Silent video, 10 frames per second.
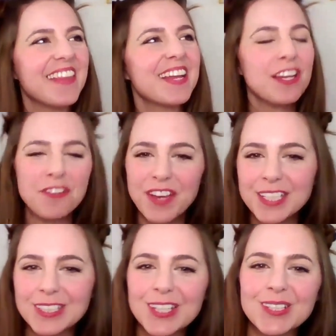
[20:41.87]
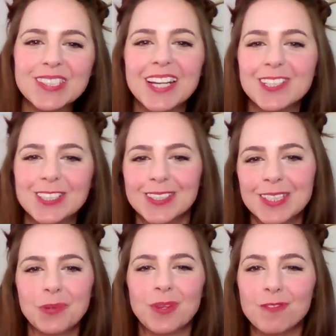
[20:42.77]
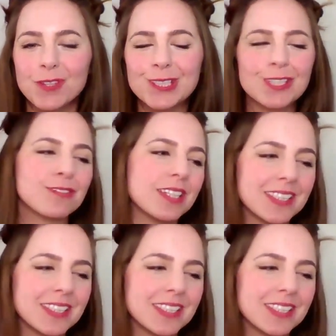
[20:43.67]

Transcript: And then I phased those out and just stuck with the voiceover.